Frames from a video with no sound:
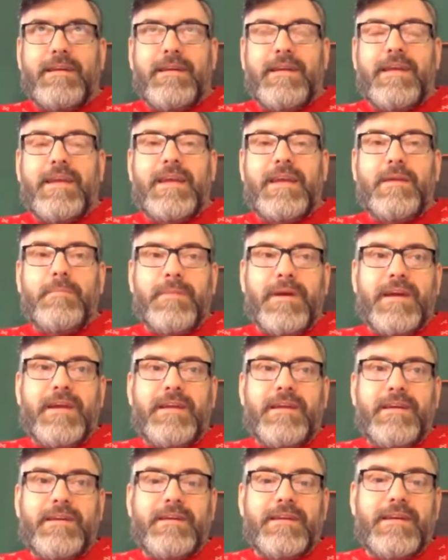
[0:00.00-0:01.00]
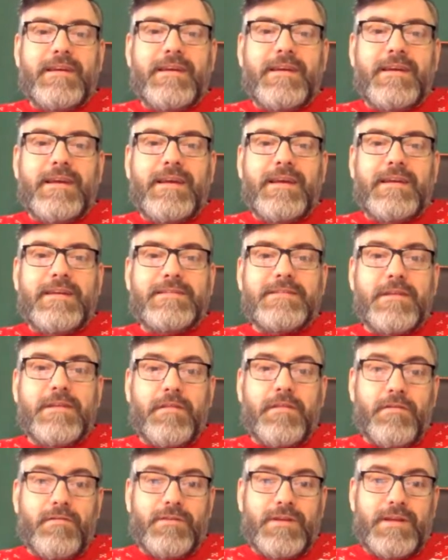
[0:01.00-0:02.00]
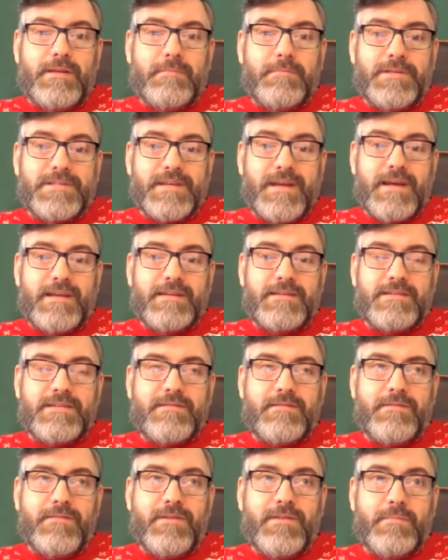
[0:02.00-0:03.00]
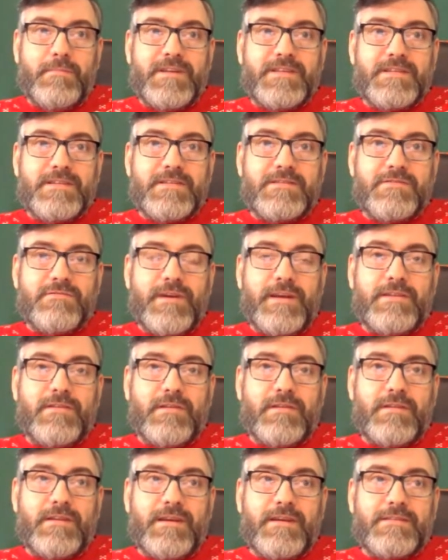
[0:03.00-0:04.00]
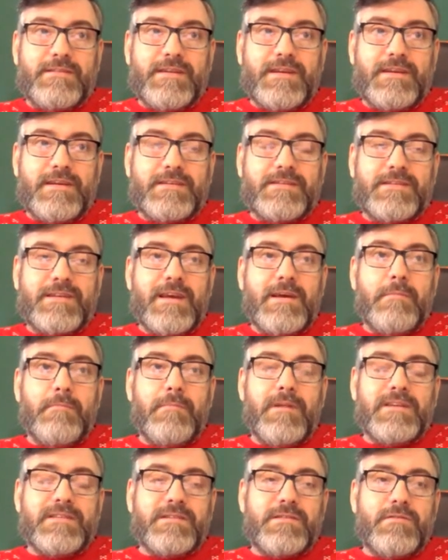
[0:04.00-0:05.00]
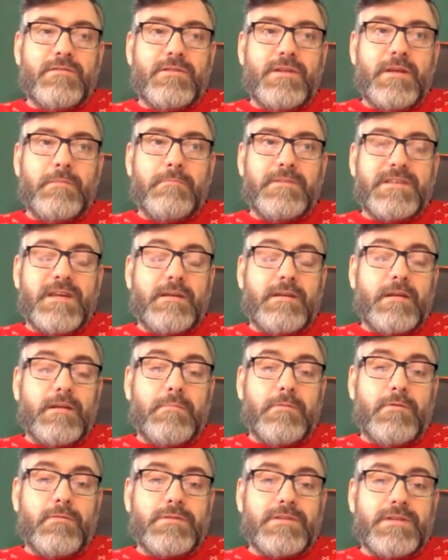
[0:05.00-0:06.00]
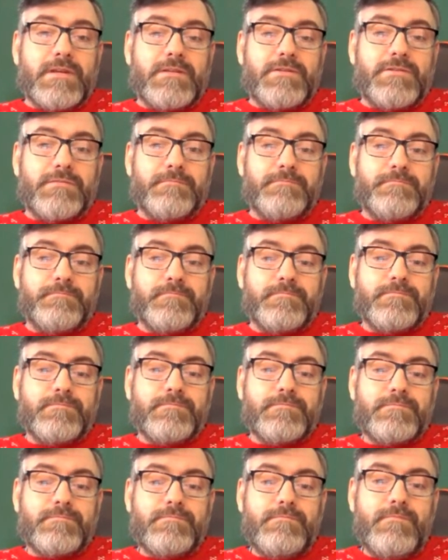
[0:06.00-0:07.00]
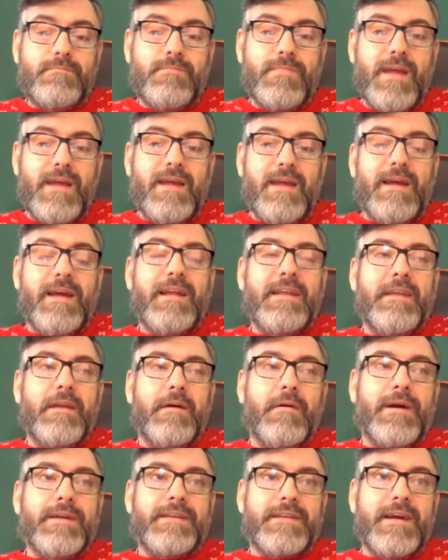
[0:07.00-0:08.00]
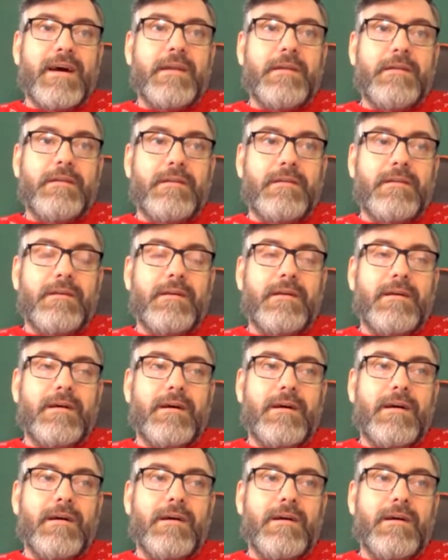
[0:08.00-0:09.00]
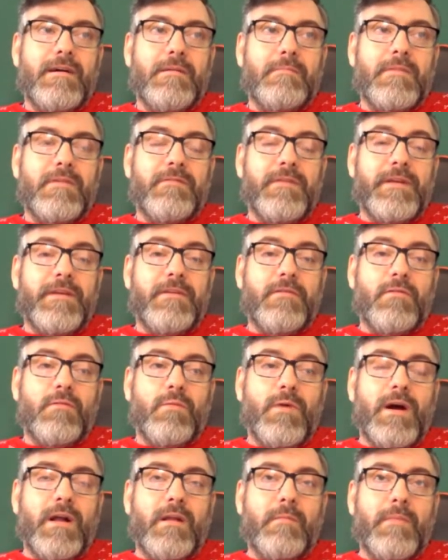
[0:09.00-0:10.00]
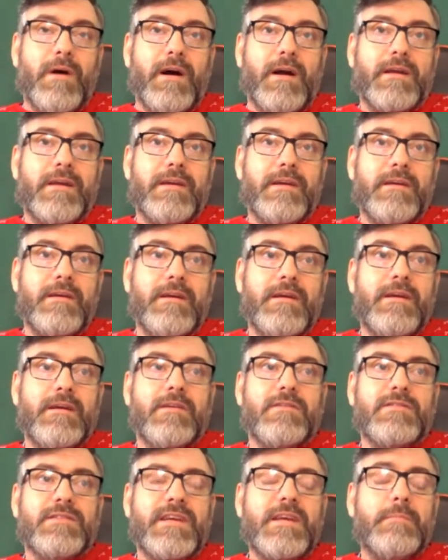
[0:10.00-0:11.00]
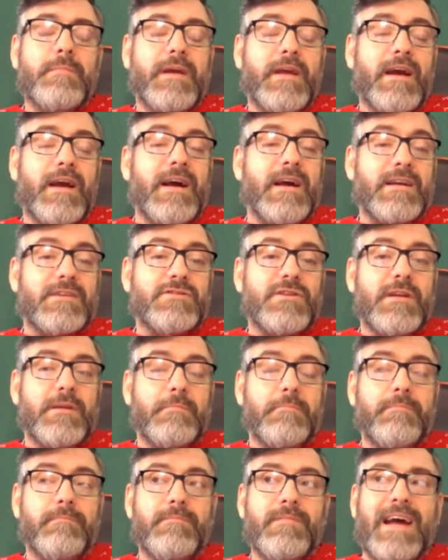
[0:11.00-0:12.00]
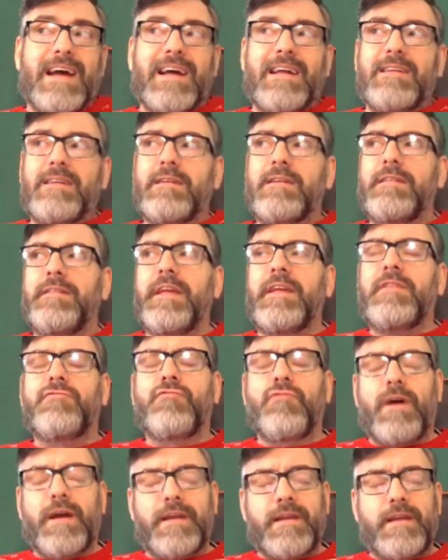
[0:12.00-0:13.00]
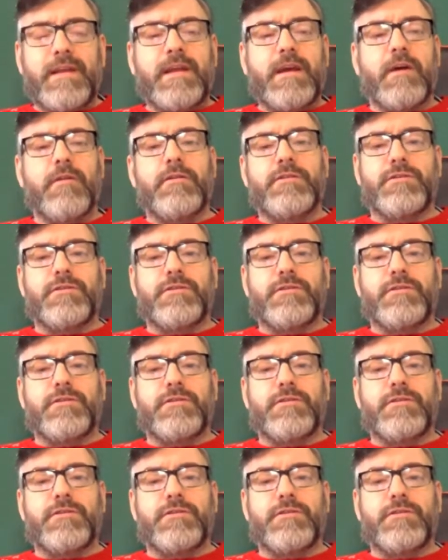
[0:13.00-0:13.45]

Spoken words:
eBay is 13% for the business rate on the antiques, plus 13% of the postage. Now, I'd done a video a while back, because eBay actually, they try and encourage you